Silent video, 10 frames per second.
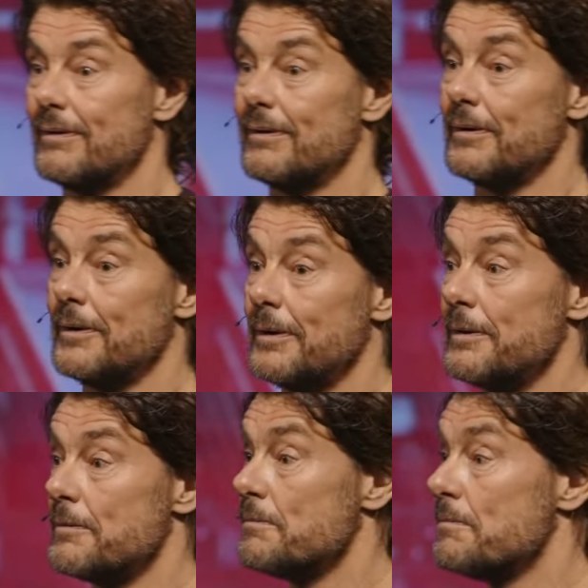
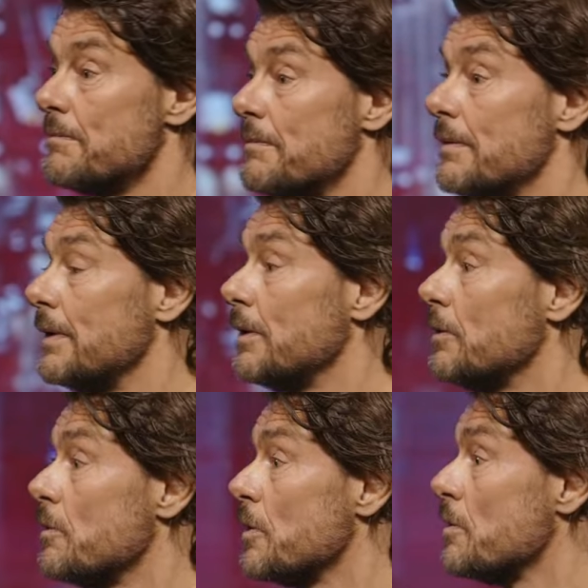
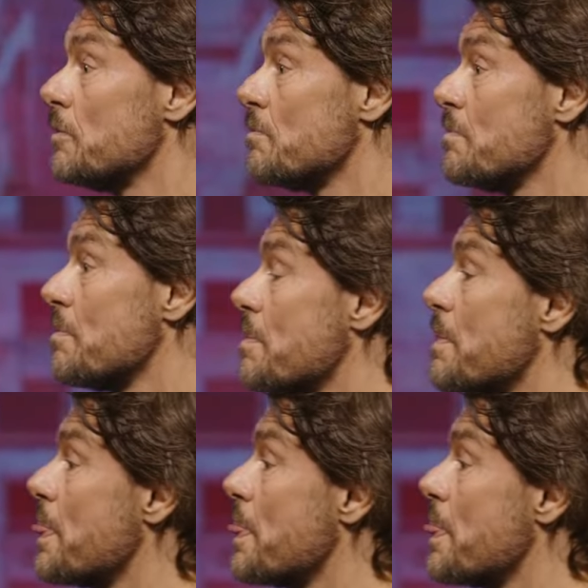(silence)